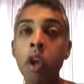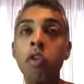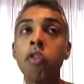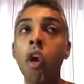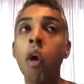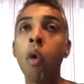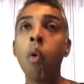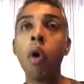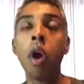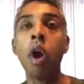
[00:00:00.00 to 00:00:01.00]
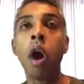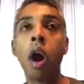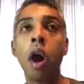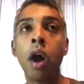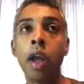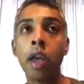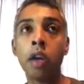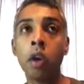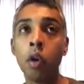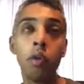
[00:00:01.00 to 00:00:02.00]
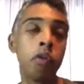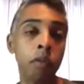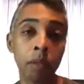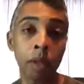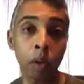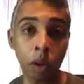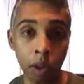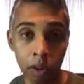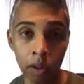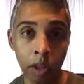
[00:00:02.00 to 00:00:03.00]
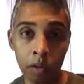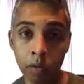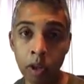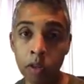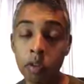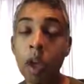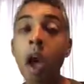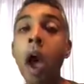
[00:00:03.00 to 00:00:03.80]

So it goes something along the lines of this.